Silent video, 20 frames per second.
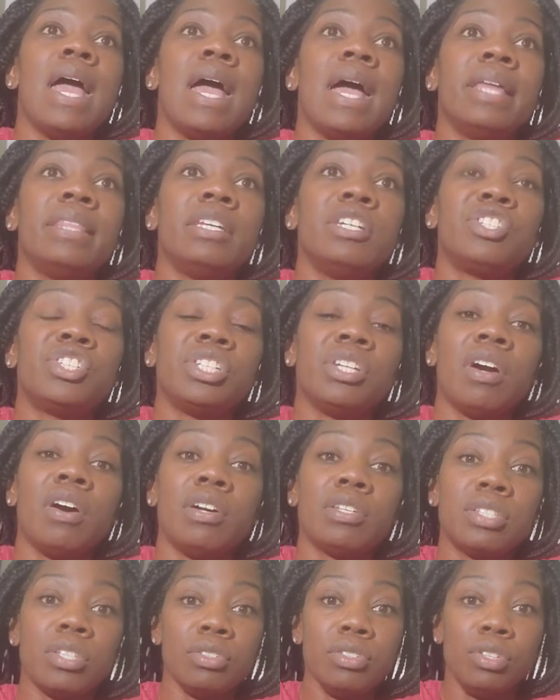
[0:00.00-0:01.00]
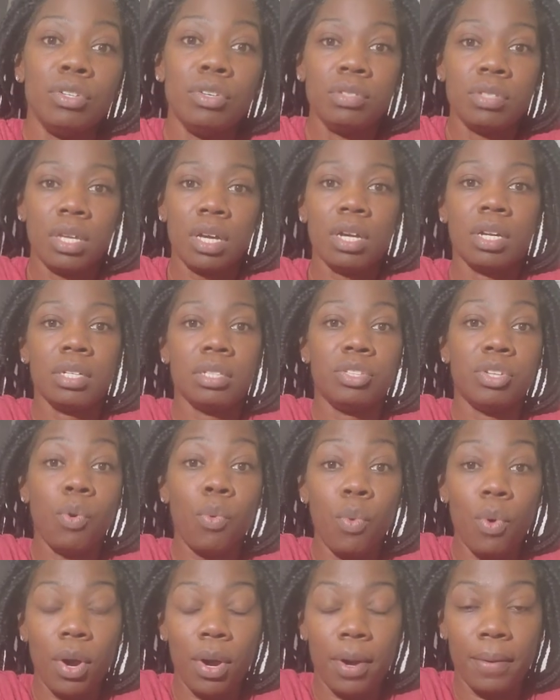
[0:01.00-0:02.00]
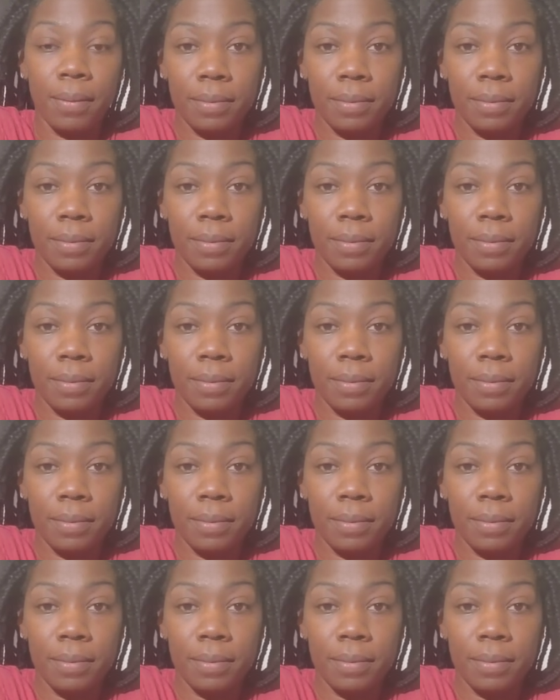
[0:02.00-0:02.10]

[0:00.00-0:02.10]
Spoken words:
And then she also used a door.